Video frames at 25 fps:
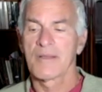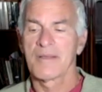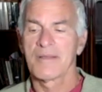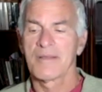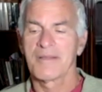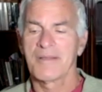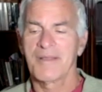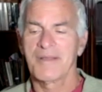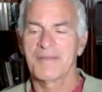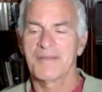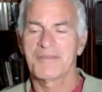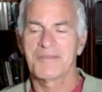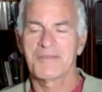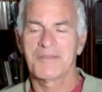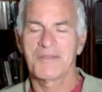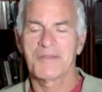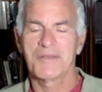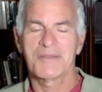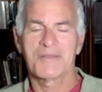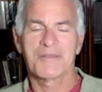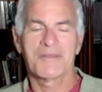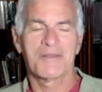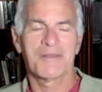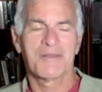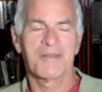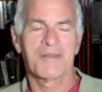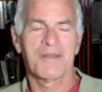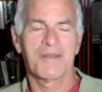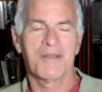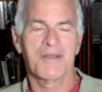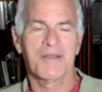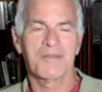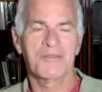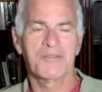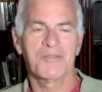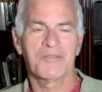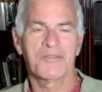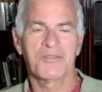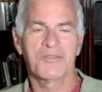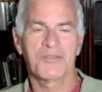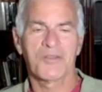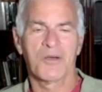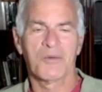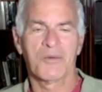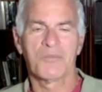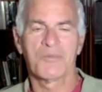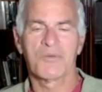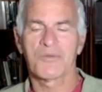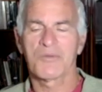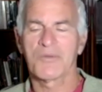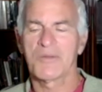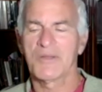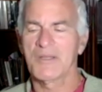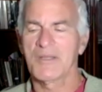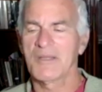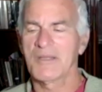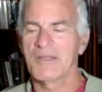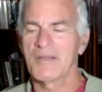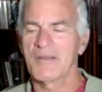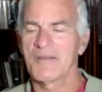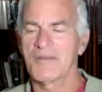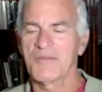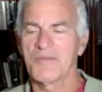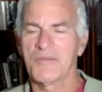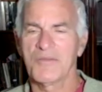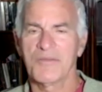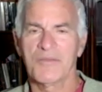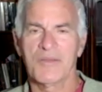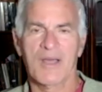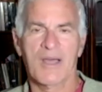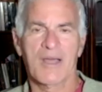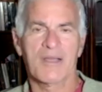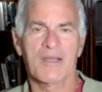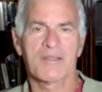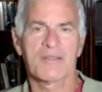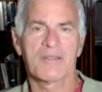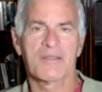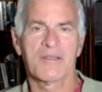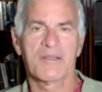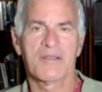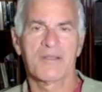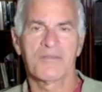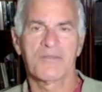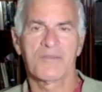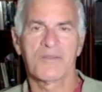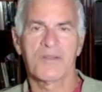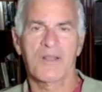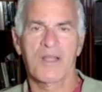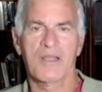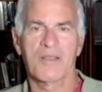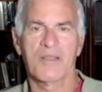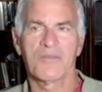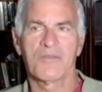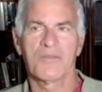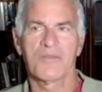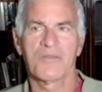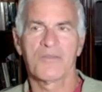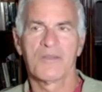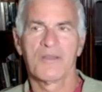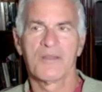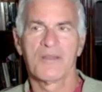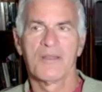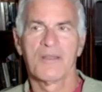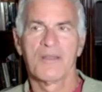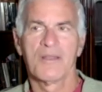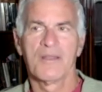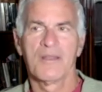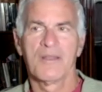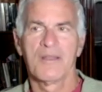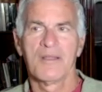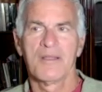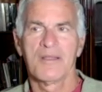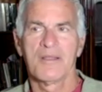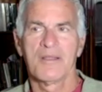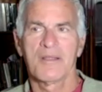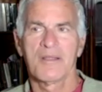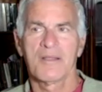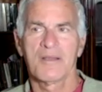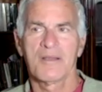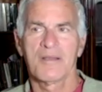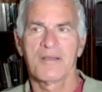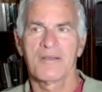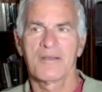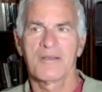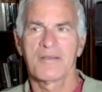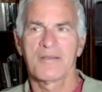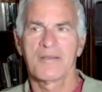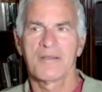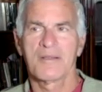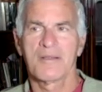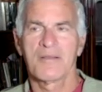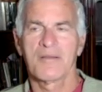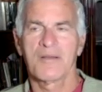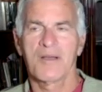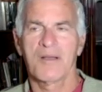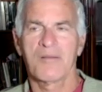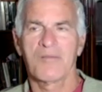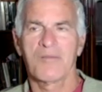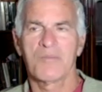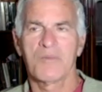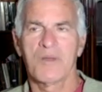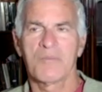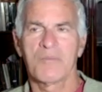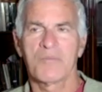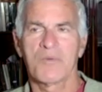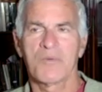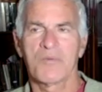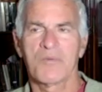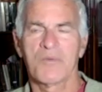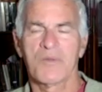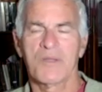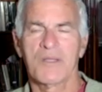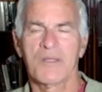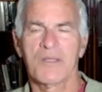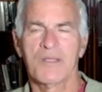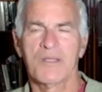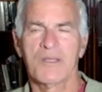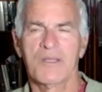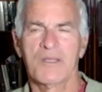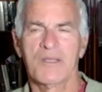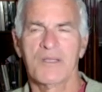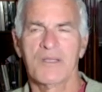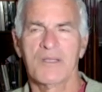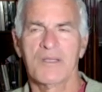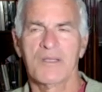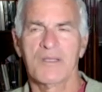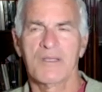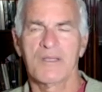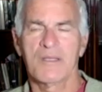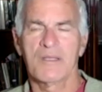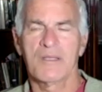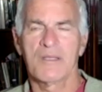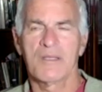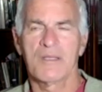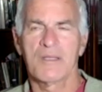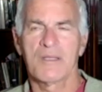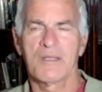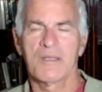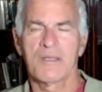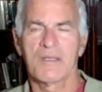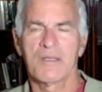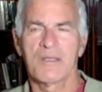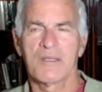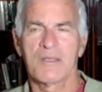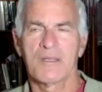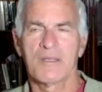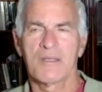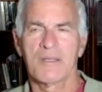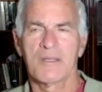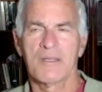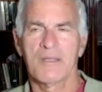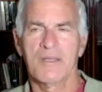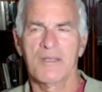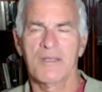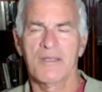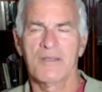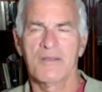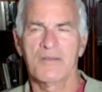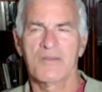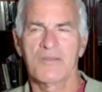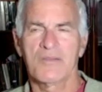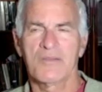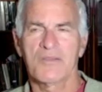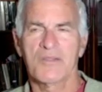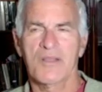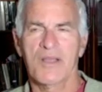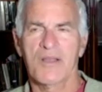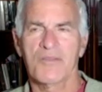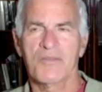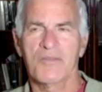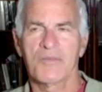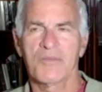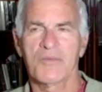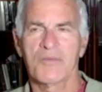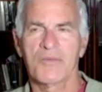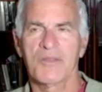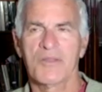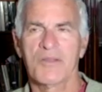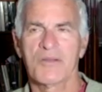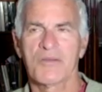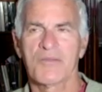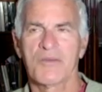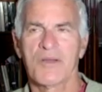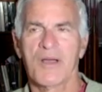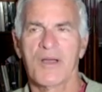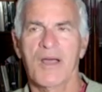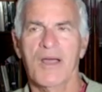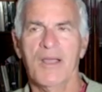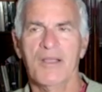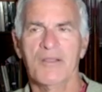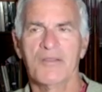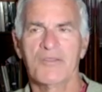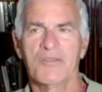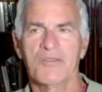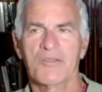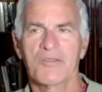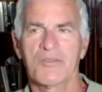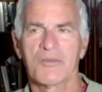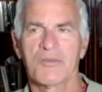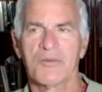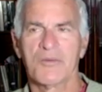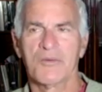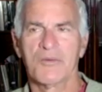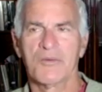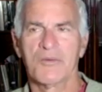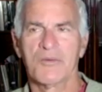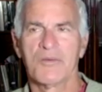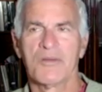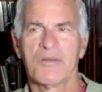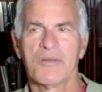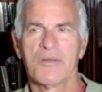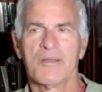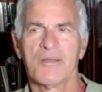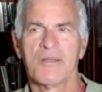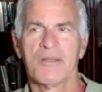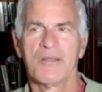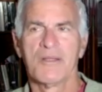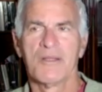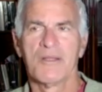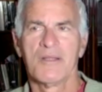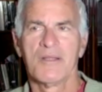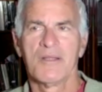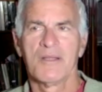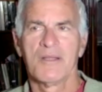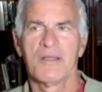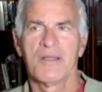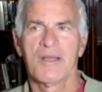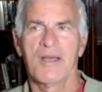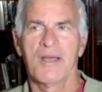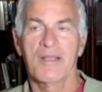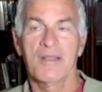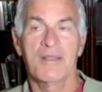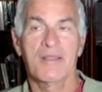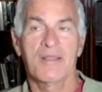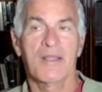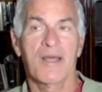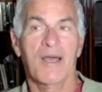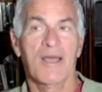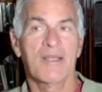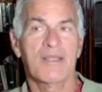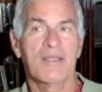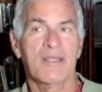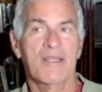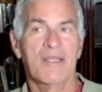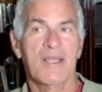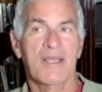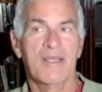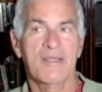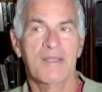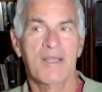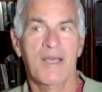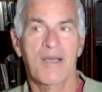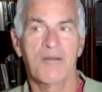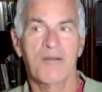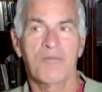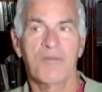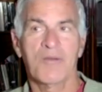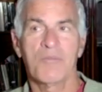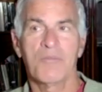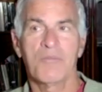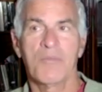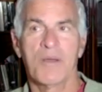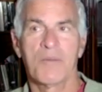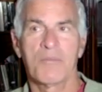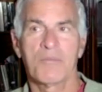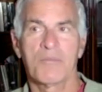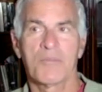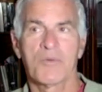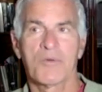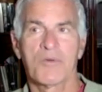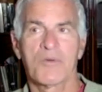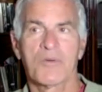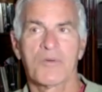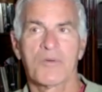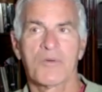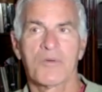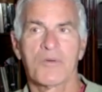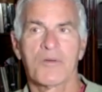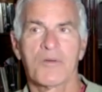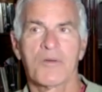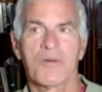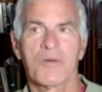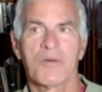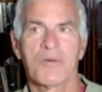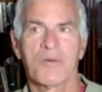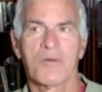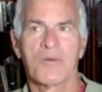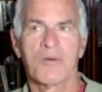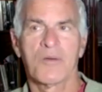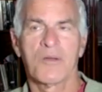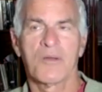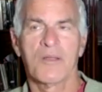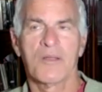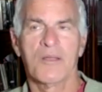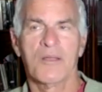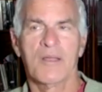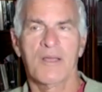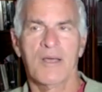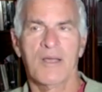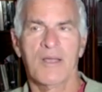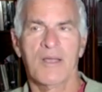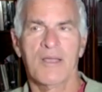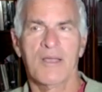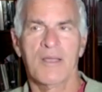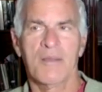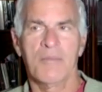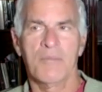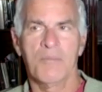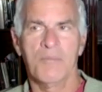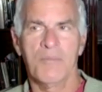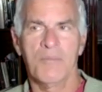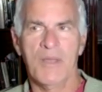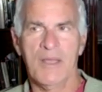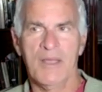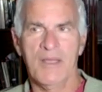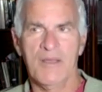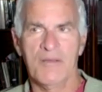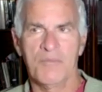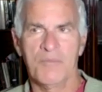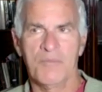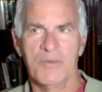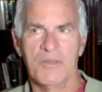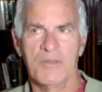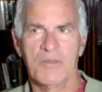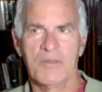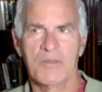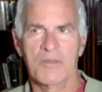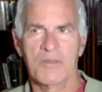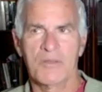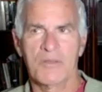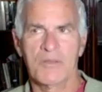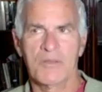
That's just a sobering fact of life. I remember reading in sophomore year of high school. I cannot remember. It may have been.